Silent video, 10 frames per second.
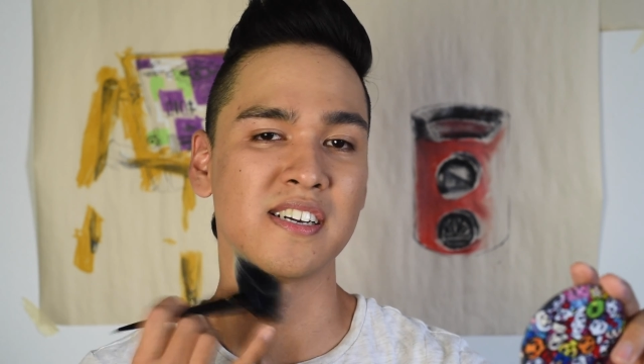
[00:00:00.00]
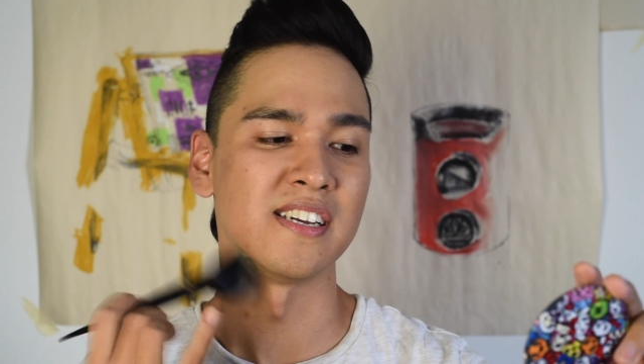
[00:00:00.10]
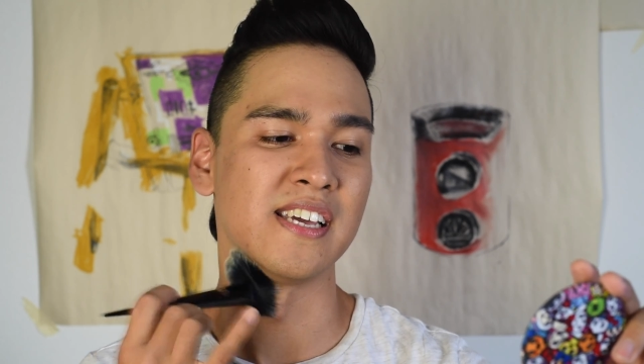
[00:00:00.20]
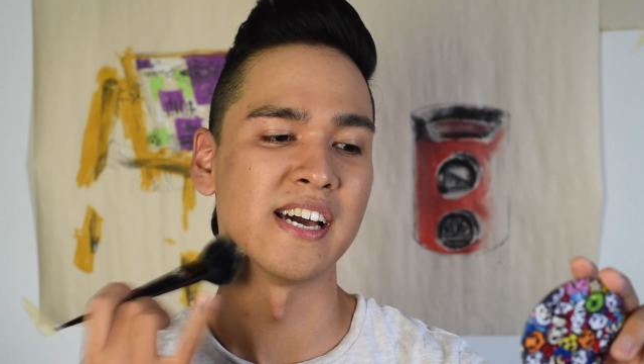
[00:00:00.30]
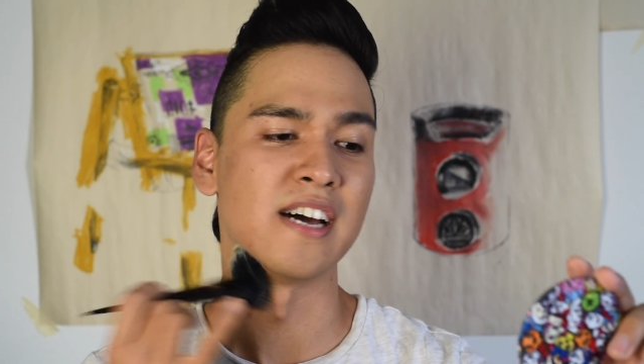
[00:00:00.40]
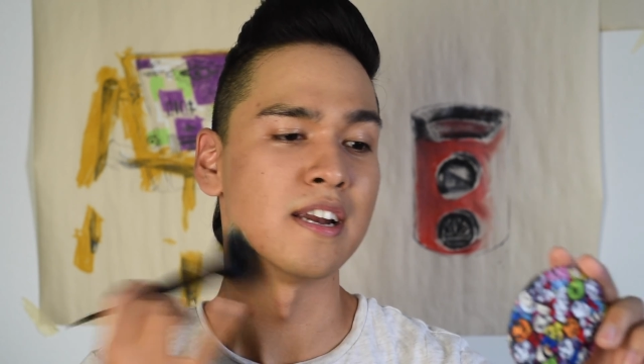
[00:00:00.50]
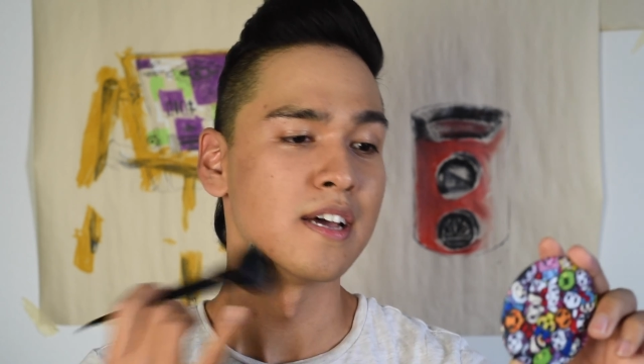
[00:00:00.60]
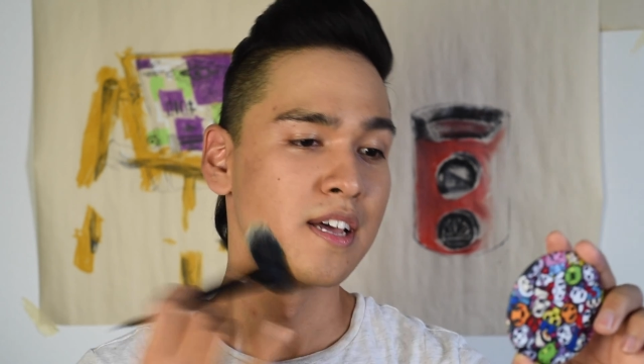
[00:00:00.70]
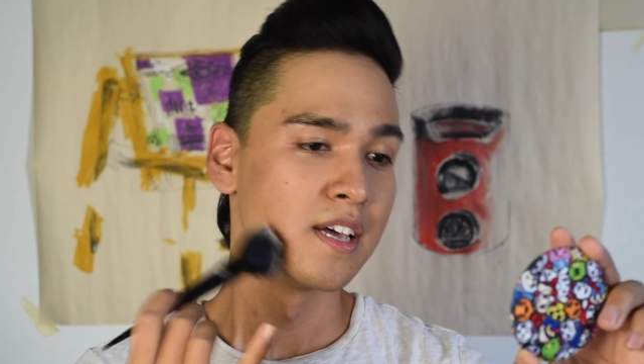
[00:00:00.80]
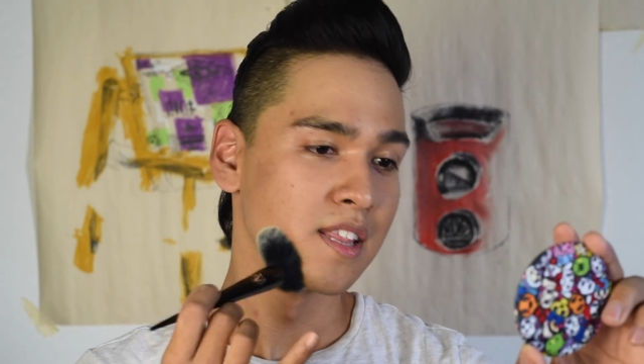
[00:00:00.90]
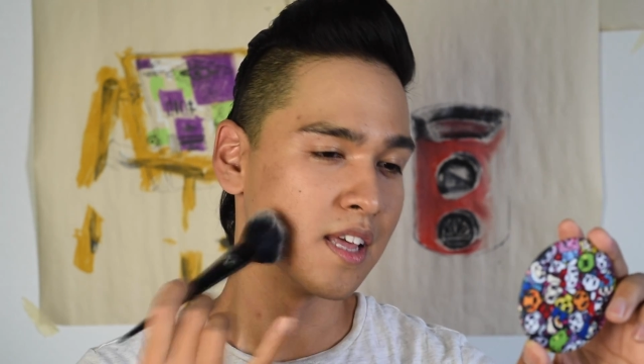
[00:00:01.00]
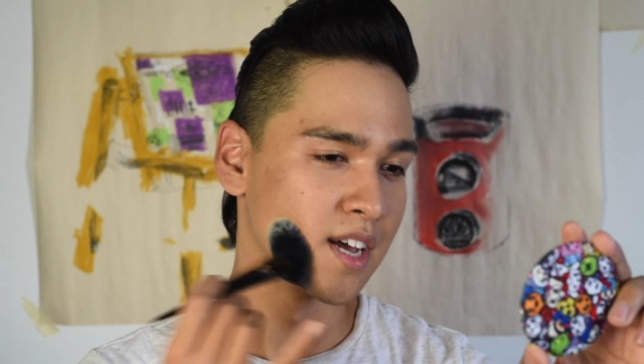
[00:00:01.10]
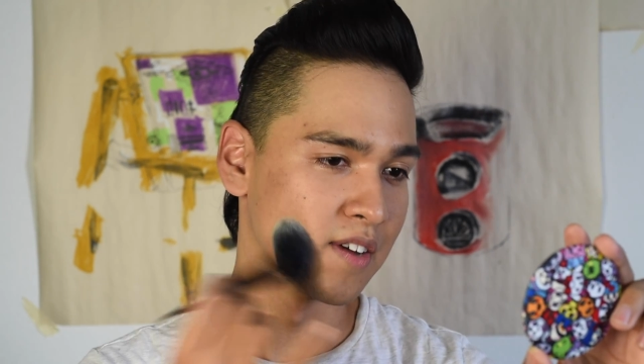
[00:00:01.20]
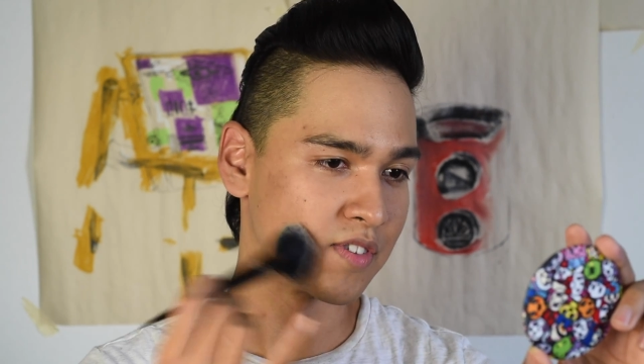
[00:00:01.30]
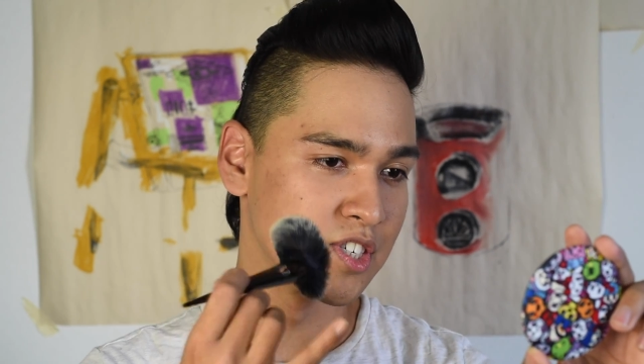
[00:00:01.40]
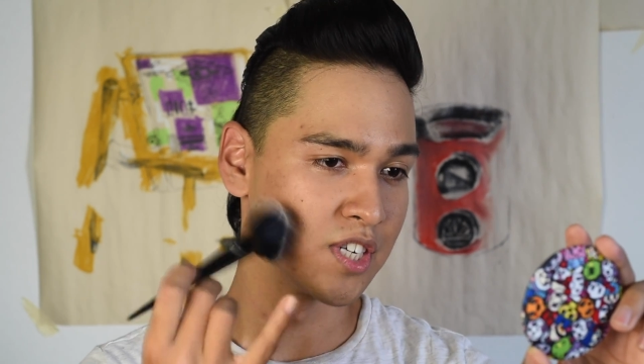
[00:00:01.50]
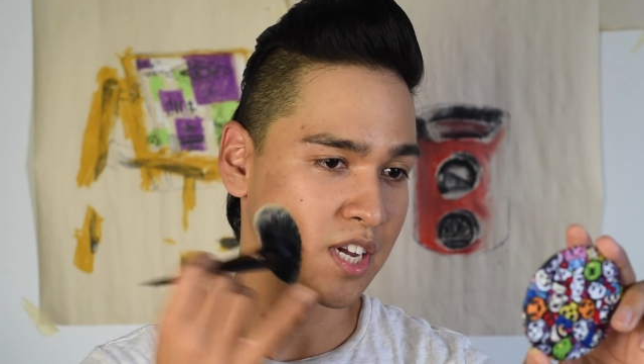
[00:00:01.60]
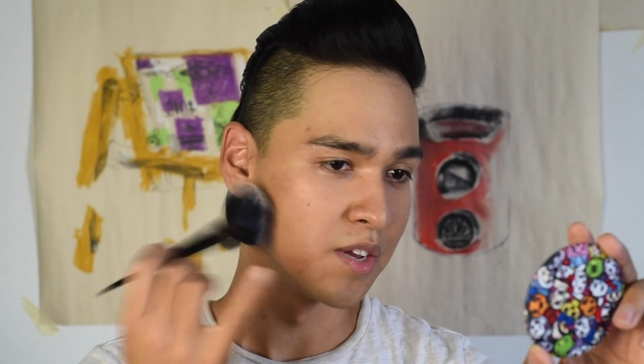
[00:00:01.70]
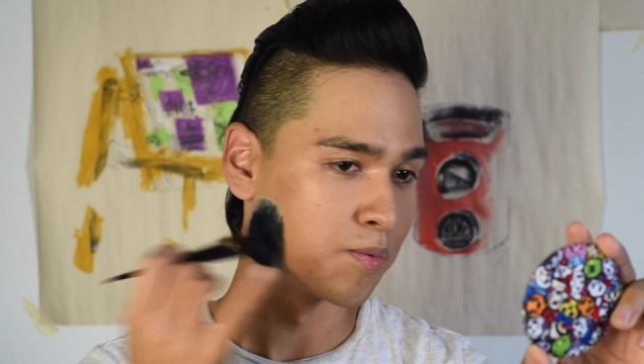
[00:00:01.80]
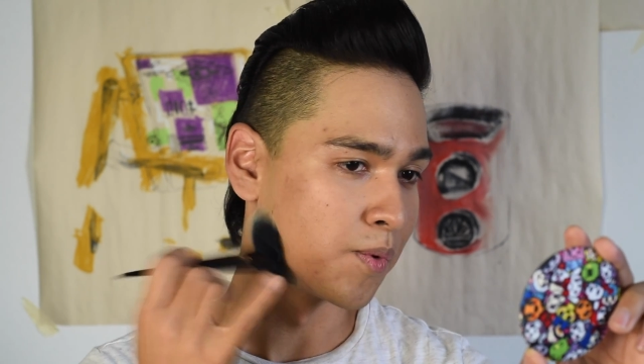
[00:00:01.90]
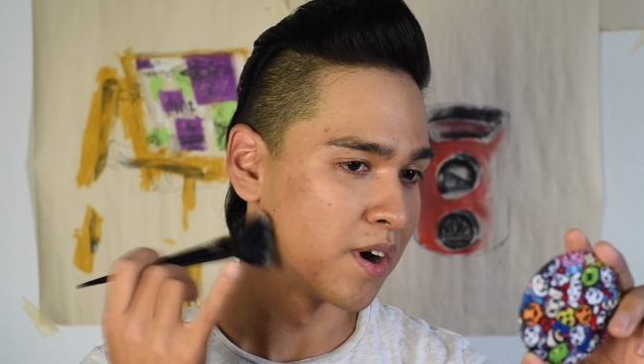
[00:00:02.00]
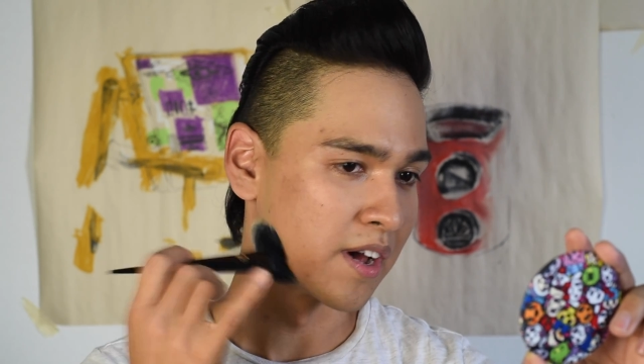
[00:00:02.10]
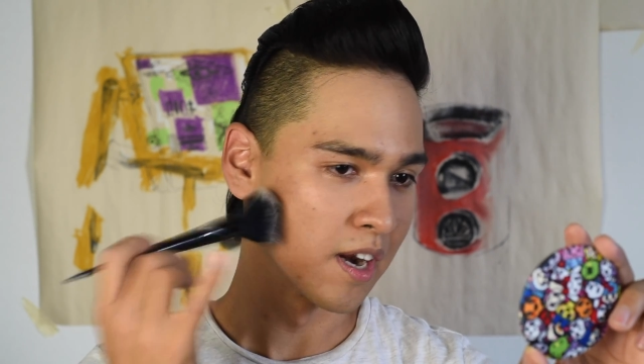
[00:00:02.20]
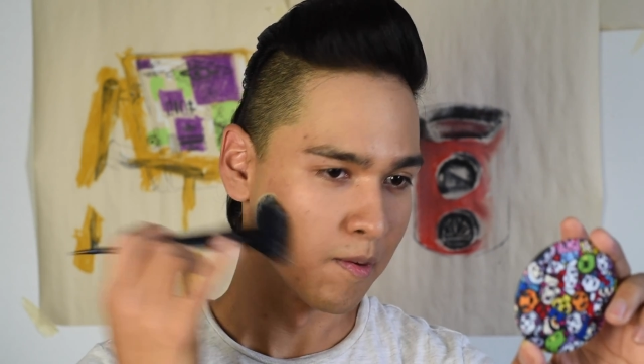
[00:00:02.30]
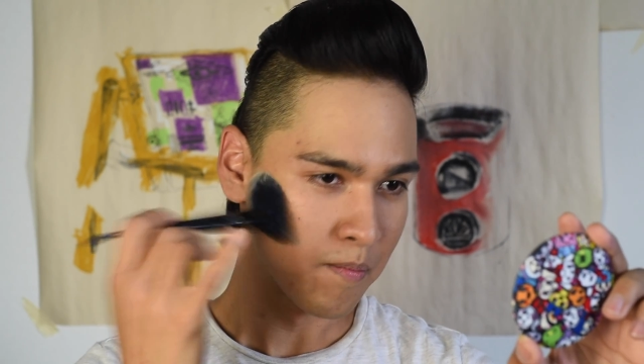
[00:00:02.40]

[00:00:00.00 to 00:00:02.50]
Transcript: going to get the coverage that you want.